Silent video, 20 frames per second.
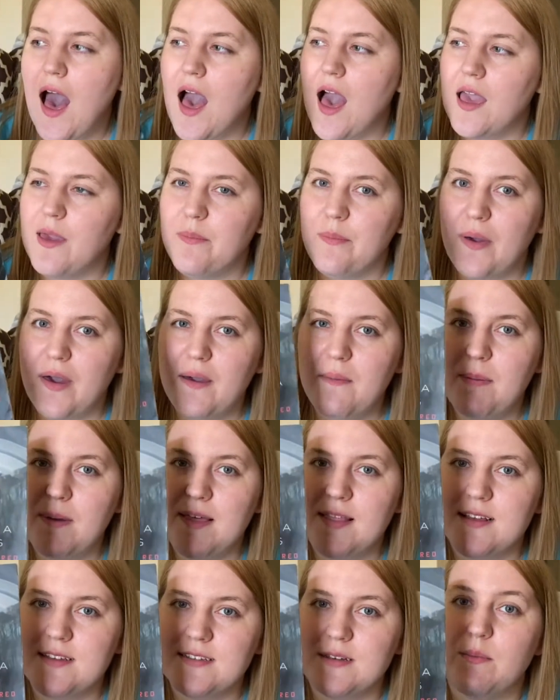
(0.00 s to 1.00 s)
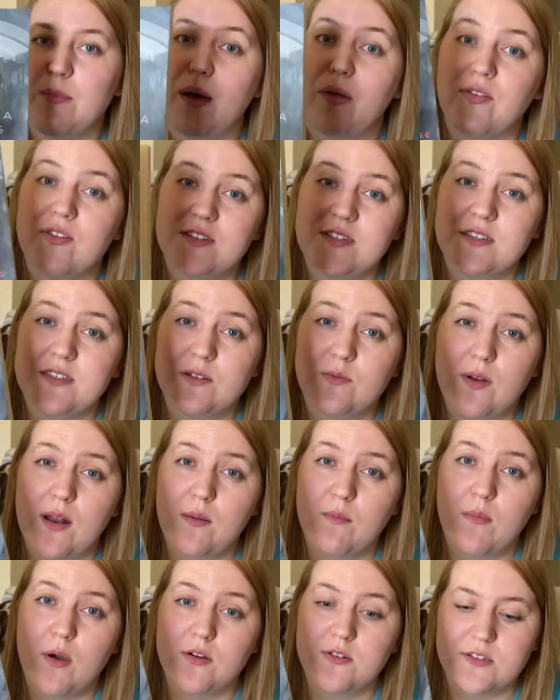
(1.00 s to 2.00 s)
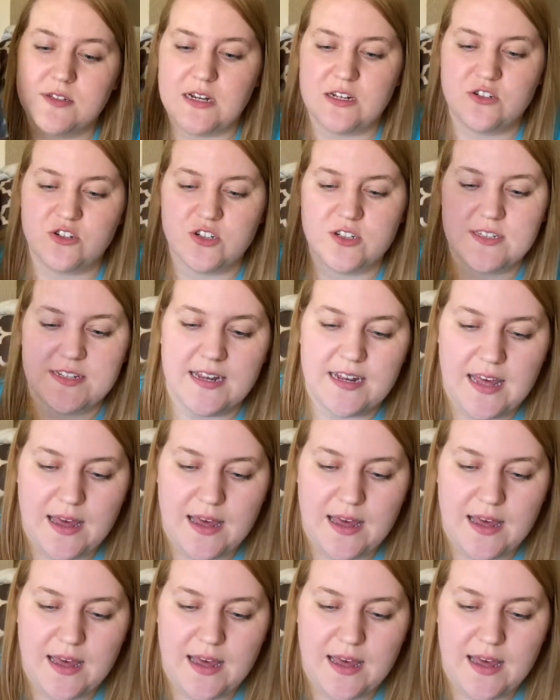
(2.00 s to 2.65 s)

I might pick this up now. This is the one I'm most interested